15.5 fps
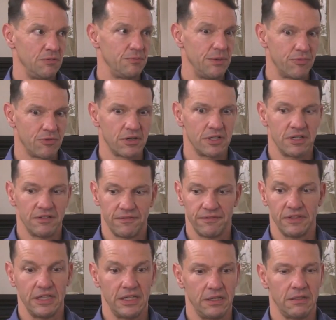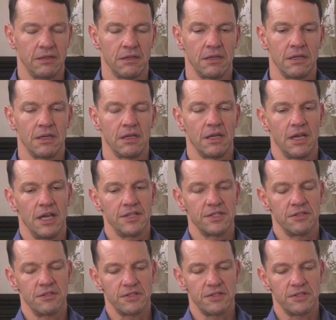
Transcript: people are going to flee. And so